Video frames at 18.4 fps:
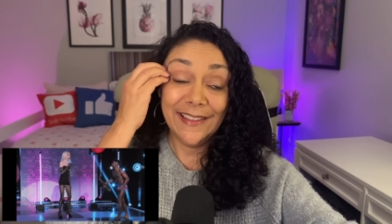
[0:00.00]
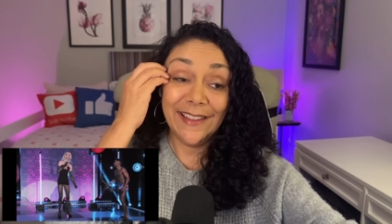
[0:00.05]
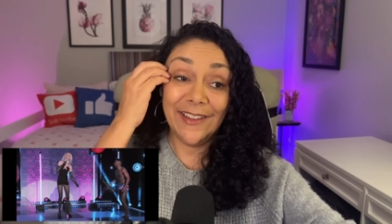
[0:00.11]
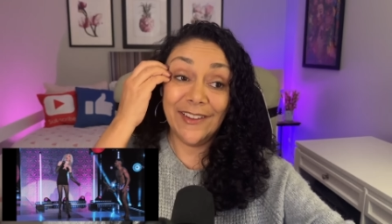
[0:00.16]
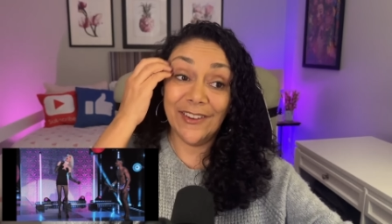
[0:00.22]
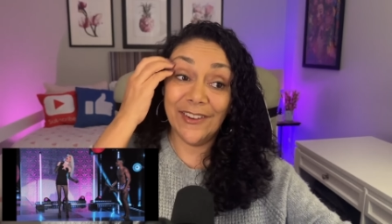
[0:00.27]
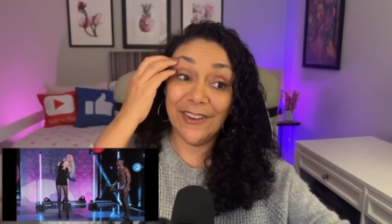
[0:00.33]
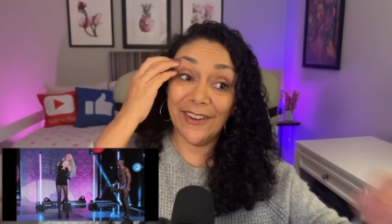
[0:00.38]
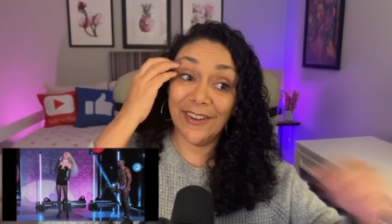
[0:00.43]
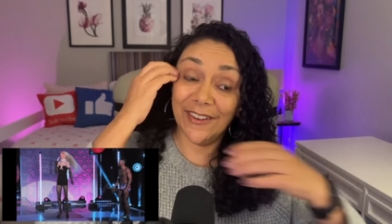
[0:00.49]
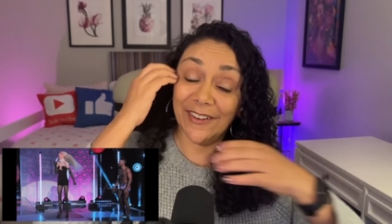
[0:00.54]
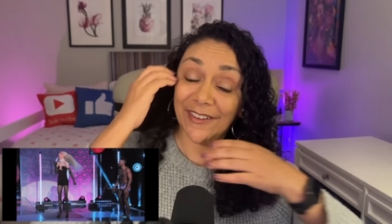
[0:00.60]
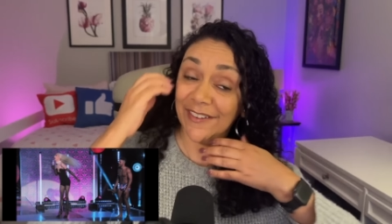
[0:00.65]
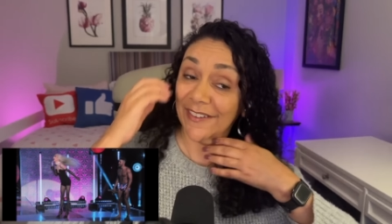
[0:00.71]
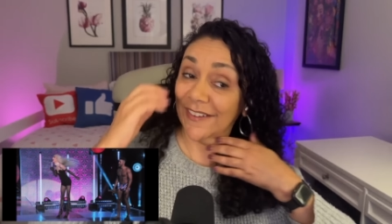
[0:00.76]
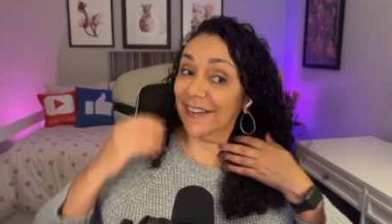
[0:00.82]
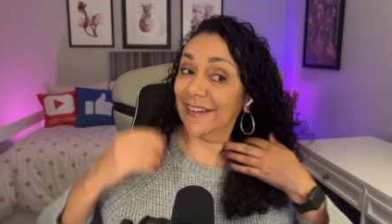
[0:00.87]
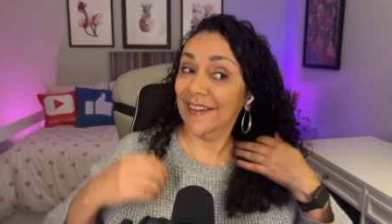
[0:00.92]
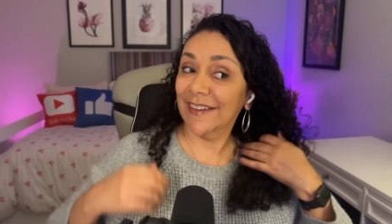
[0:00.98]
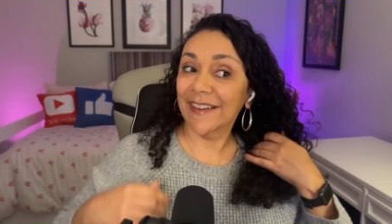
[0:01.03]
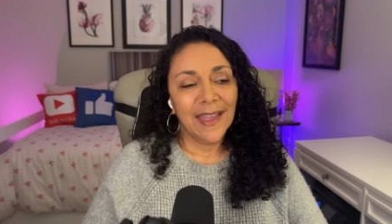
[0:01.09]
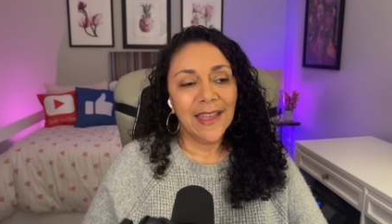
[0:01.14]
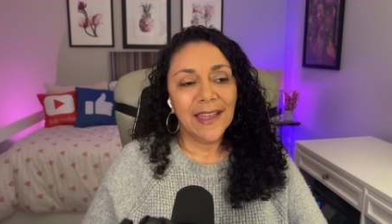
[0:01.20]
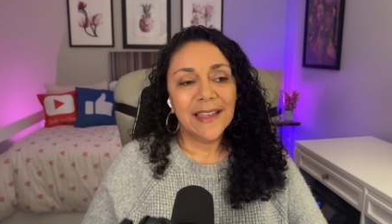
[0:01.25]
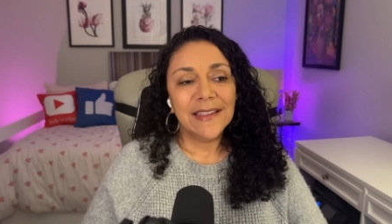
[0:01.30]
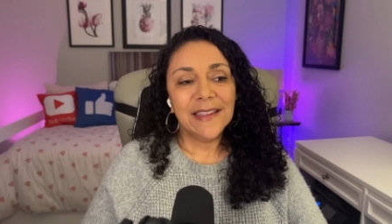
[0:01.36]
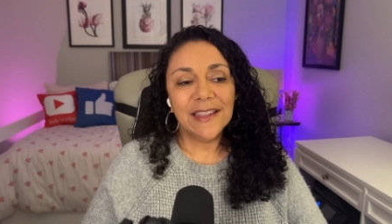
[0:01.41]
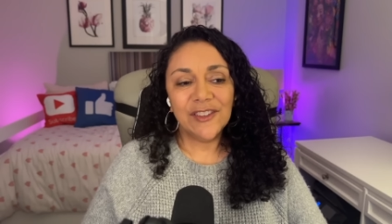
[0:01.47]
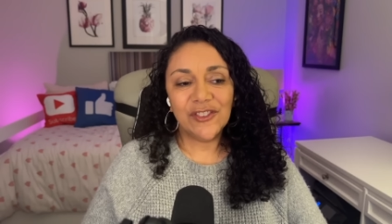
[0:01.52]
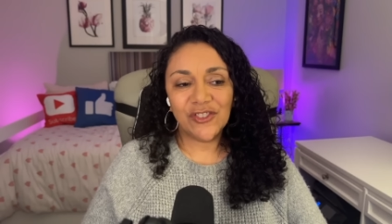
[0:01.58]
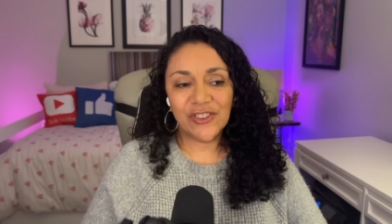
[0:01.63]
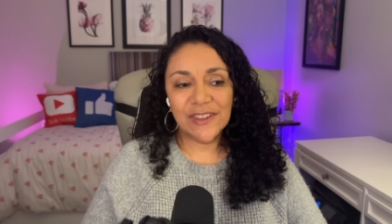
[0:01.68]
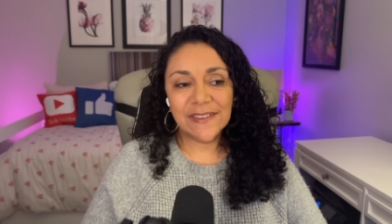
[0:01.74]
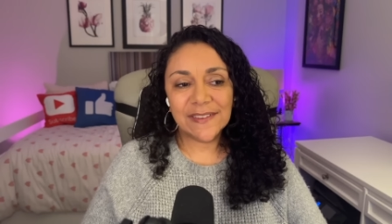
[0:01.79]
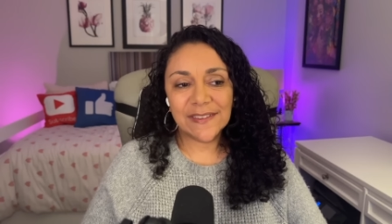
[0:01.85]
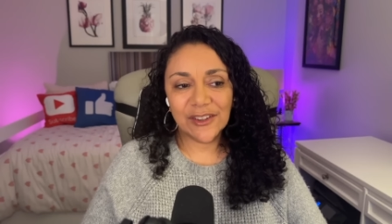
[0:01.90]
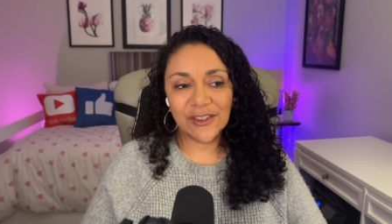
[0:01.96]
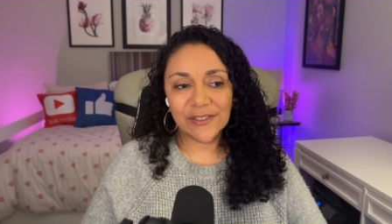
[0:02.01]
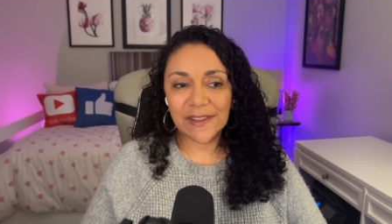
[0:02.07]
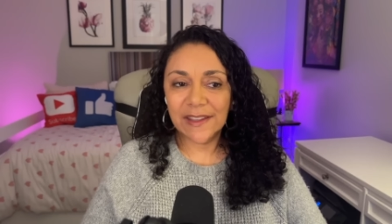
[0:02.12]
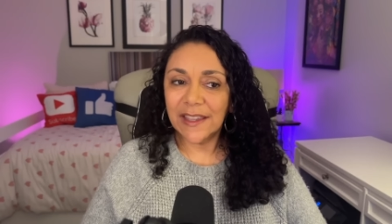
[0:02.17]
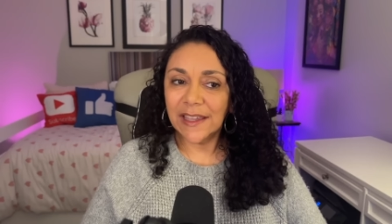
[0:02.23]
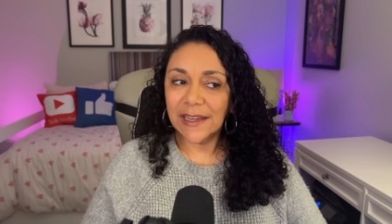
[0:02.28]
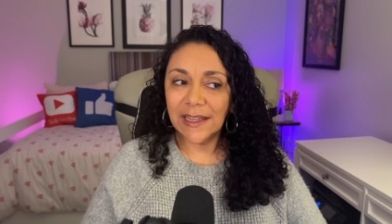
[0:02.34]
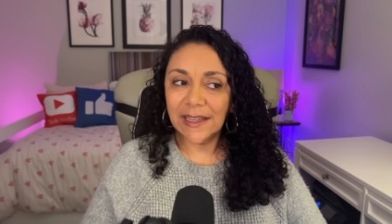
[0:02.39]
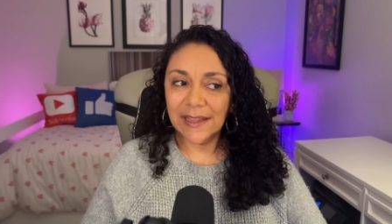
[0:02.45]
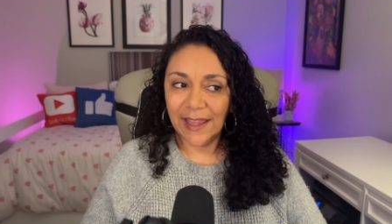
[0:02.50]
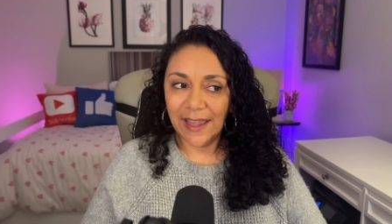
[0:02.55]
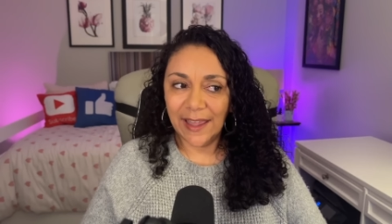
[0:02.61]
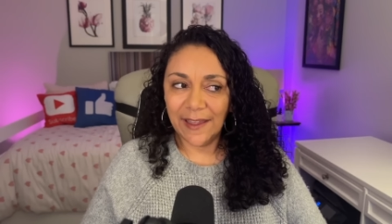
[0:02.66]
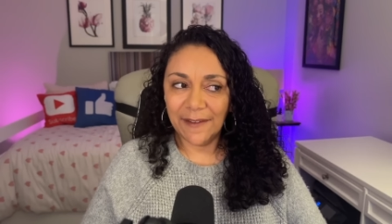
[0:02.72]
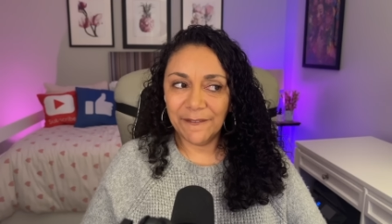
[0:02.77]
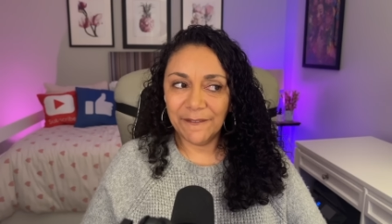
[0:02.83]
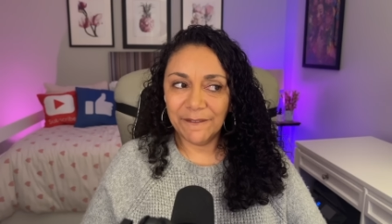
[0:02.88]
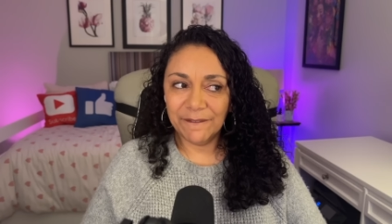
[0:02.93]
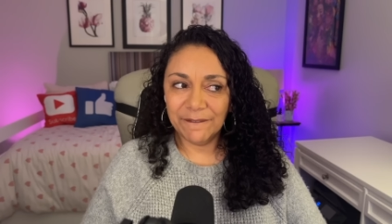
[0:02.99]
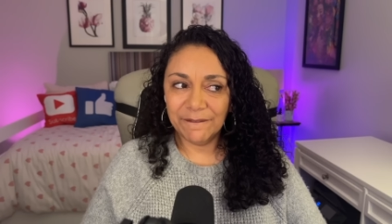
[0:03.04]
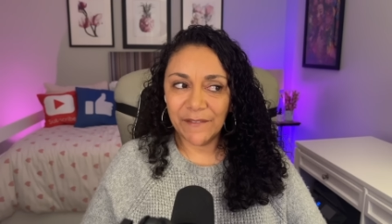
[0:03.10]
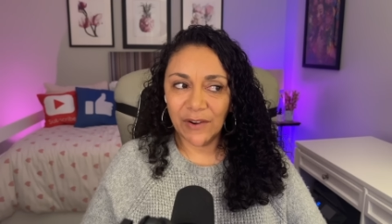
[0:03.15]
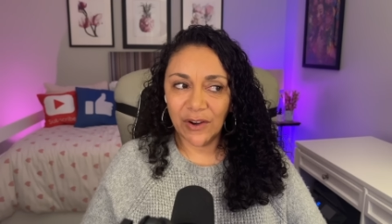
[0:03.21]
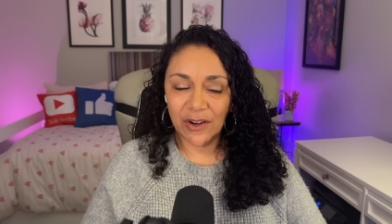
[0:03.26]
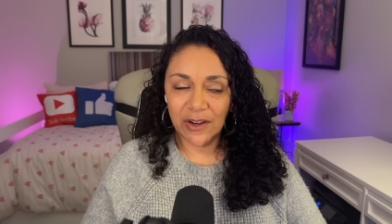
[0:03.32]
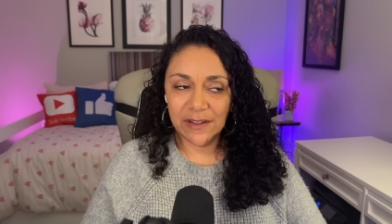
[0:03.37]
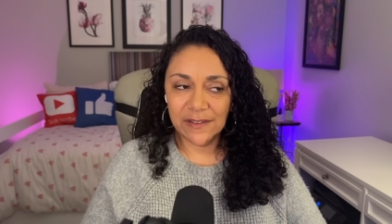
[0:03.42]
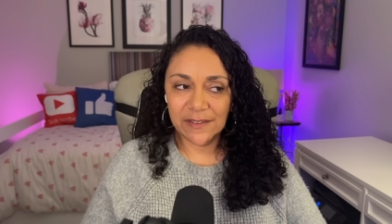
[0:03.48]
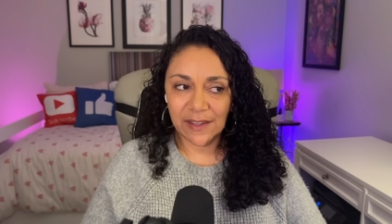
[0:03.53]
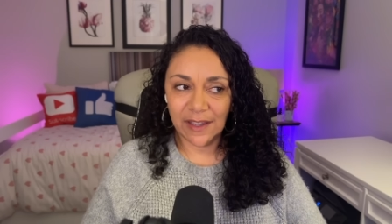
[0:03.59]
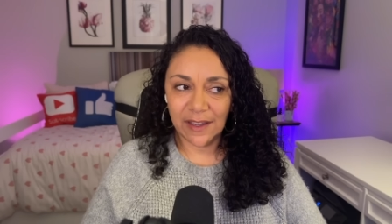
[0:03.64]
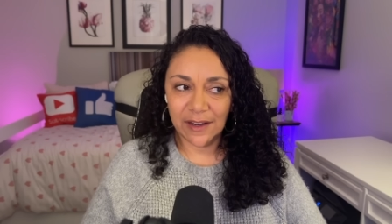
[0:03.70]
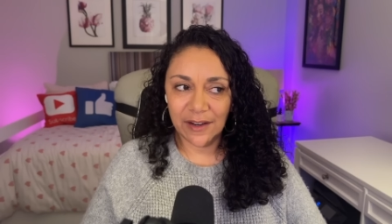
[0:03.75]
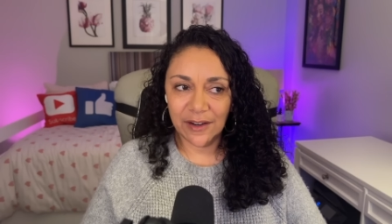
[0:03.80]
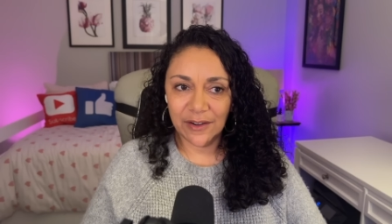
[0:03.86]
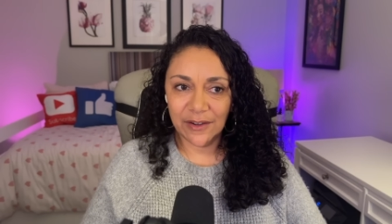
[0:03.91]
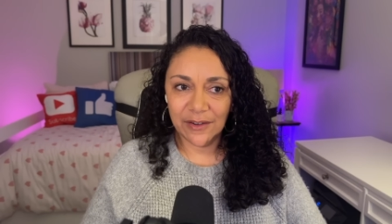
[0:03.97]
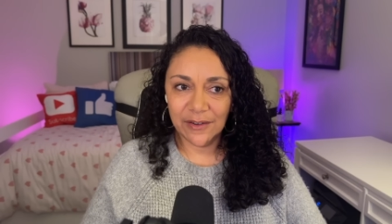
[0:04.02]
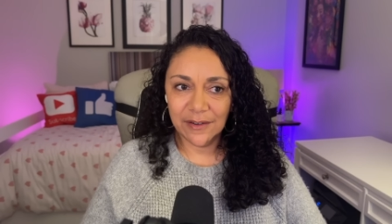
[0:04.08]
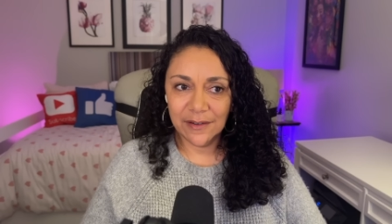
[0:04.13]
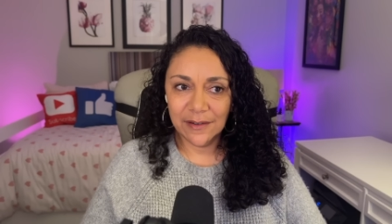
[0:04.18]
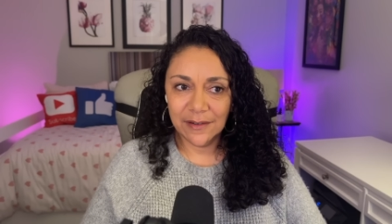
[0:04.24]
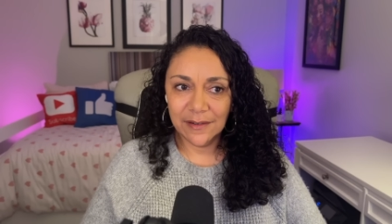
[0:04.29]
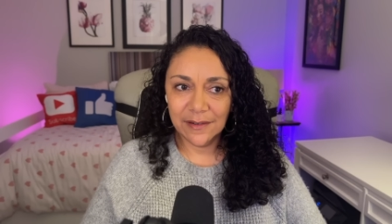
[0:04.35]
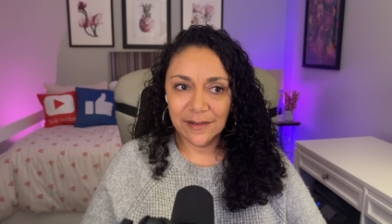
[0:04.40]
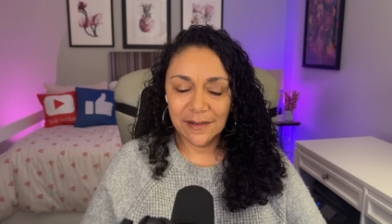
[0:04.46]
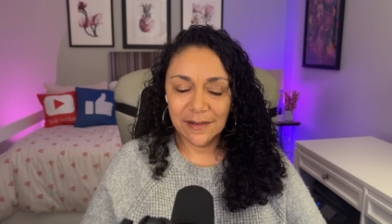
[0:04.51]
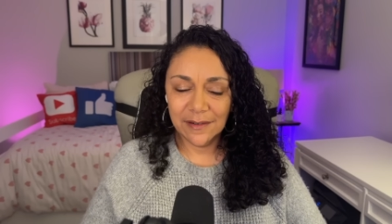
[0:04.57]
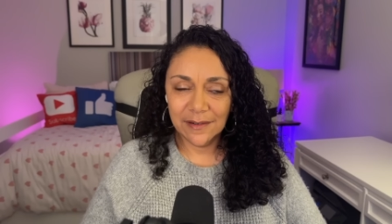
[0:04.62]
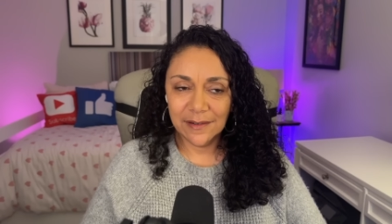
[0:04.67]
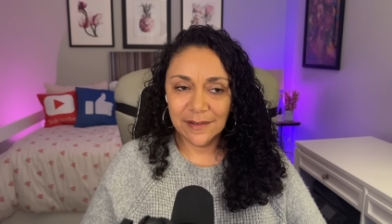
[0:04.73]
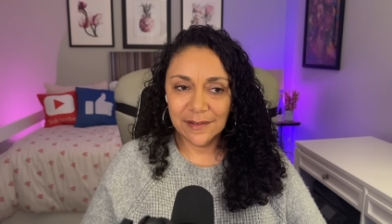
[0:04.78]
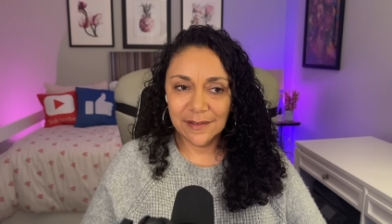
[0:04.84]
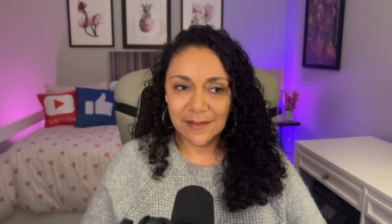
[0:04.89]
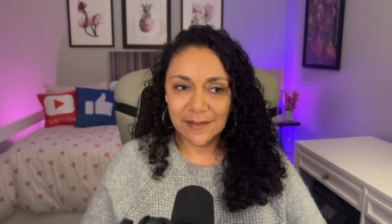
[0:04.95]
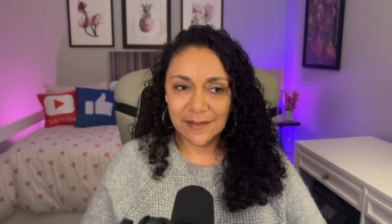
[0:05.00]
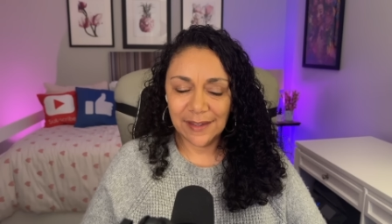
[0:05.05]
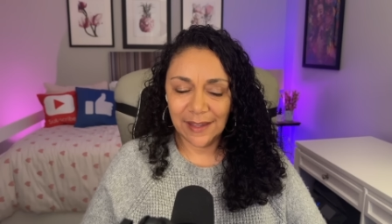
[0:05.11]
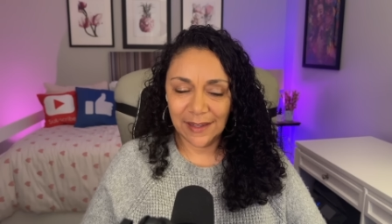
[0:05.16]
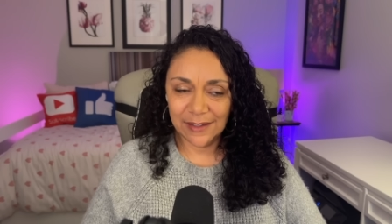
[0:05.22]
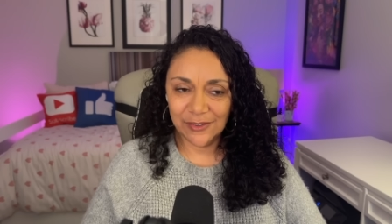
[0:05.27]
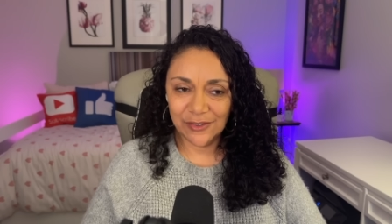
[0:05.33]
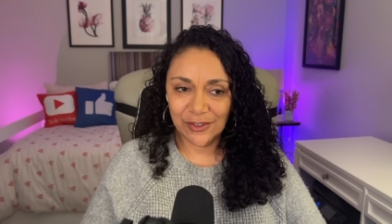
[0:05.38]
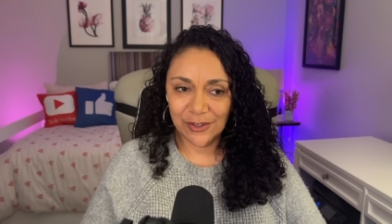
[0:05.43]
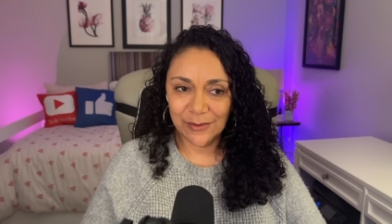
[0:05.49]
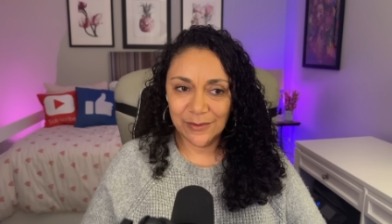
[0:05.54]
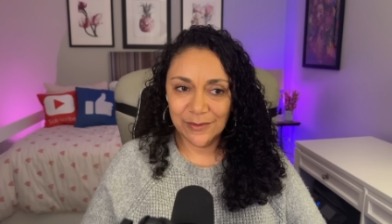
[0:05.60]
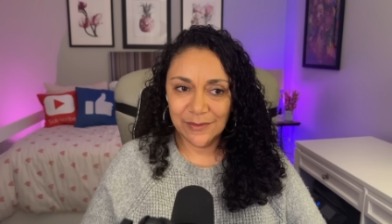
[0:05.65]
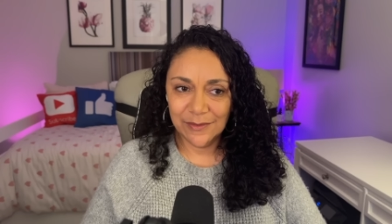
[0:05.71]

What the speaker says: Girl. Is she seriously gonna laugh for her entire talent show?